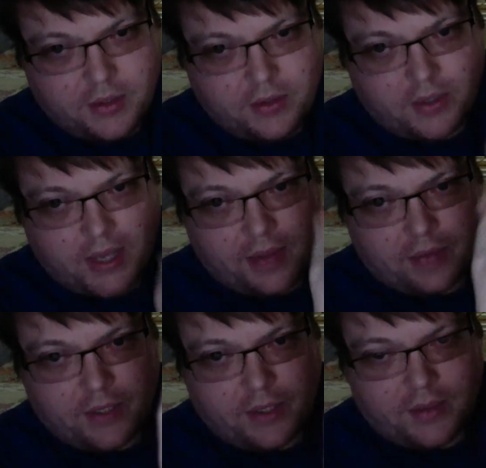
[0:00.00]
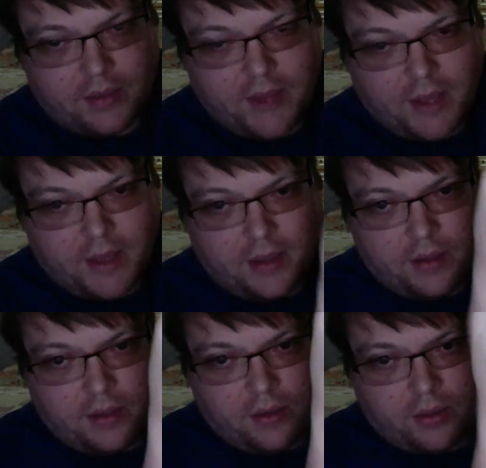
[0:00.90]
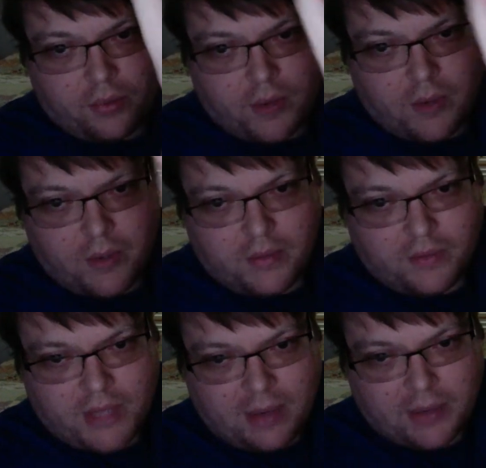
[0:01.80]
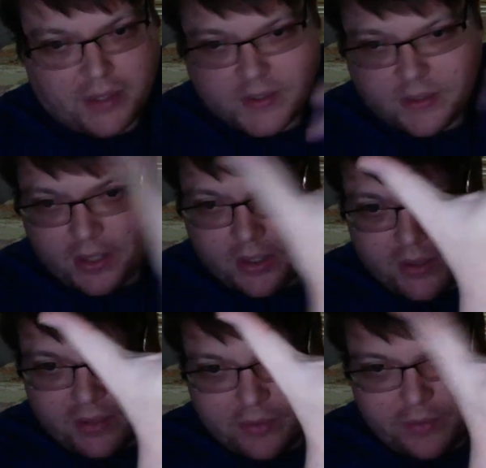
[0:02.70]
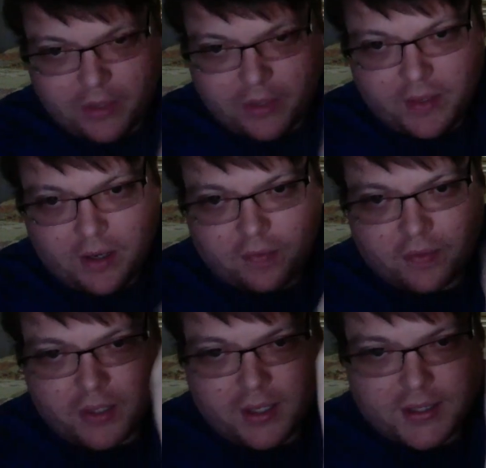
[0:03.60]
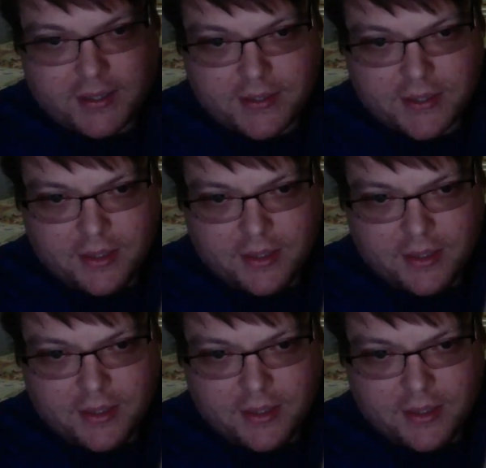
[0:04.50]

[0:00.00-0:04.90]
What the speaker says: You're gathering and you're throwing flowers and they go everywhere and the offering goddesses